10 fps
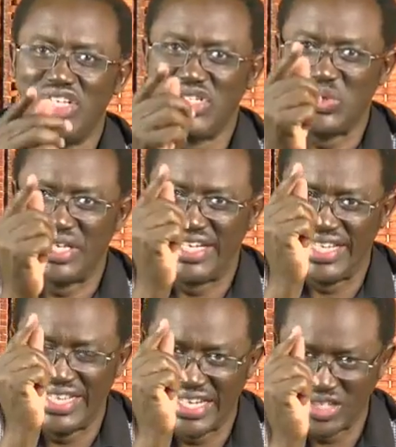to
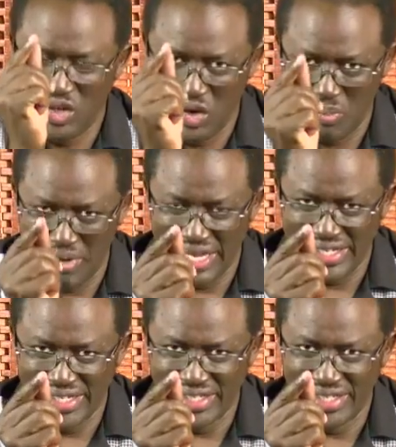get that
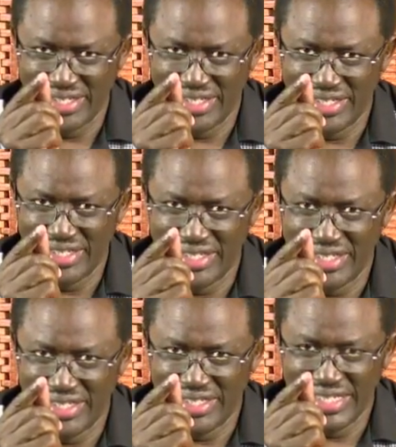omelette.
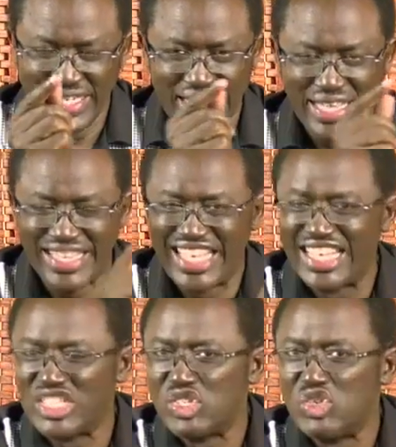There
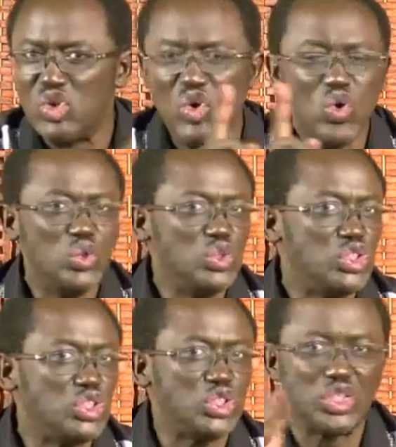is no
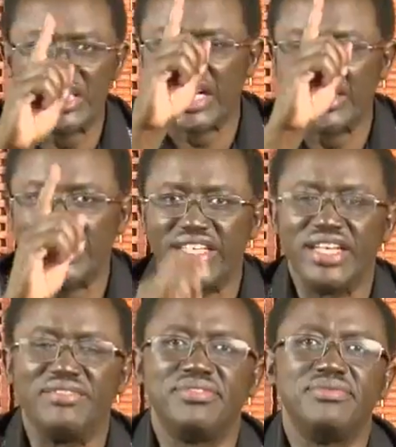shortcut in
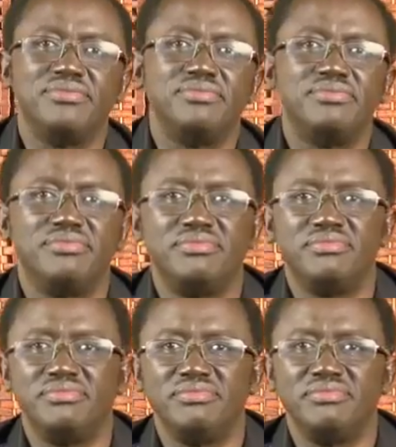life.
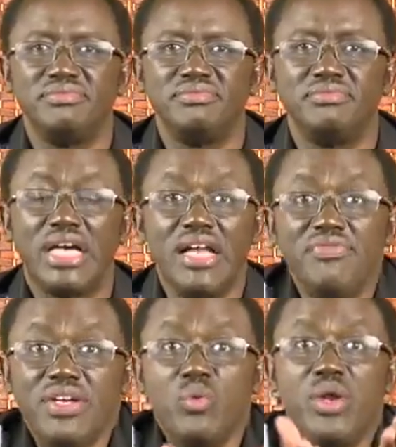And
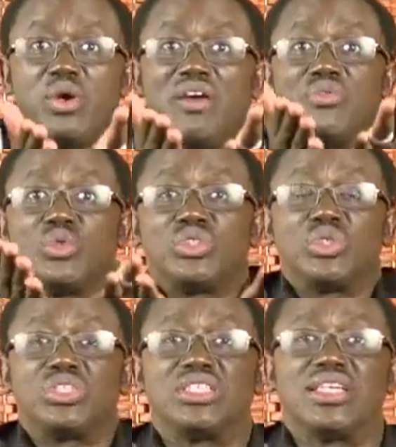even when you have those
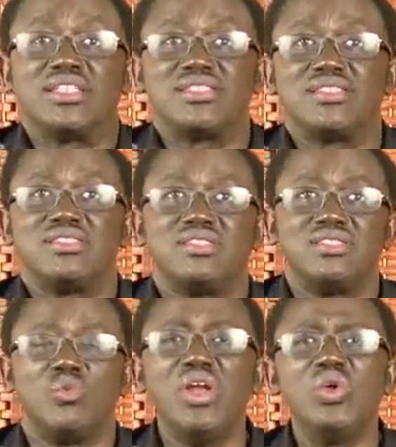shortcuts,
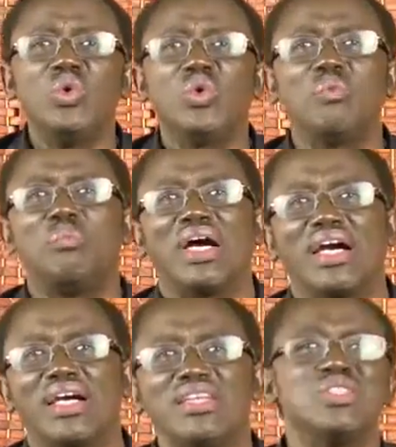when you look
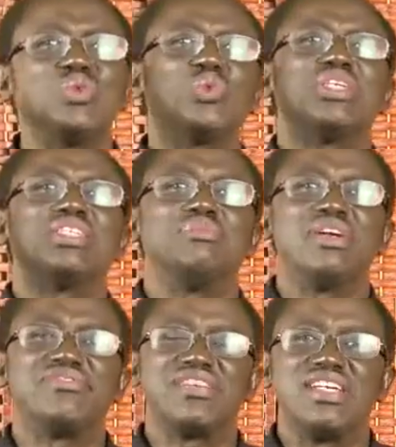back, it's not worth it, my
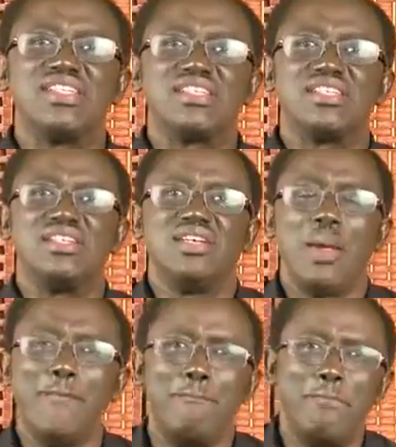friend.
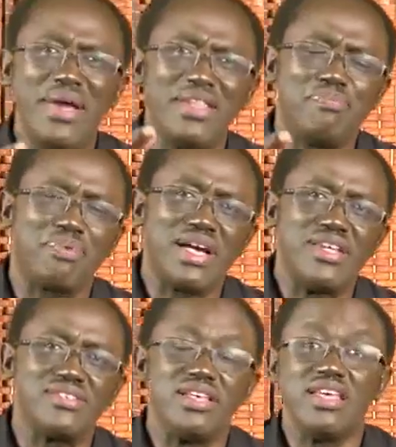Pay the
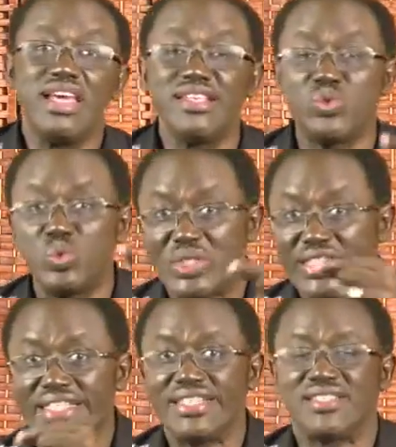price. It's
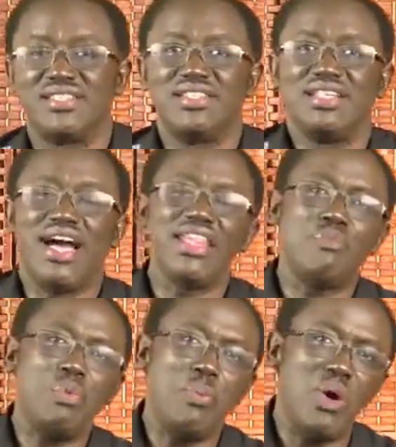worth it. Other
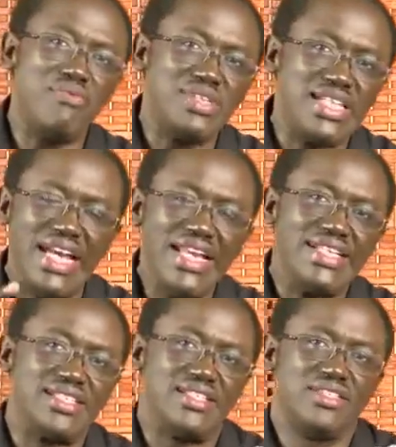people have done
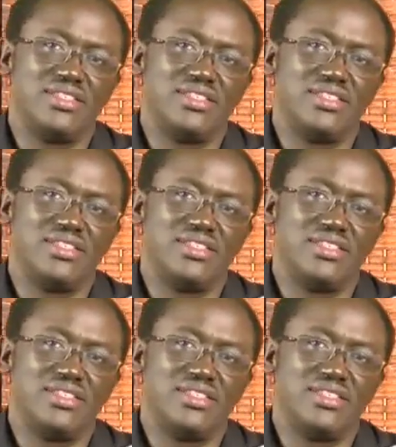it.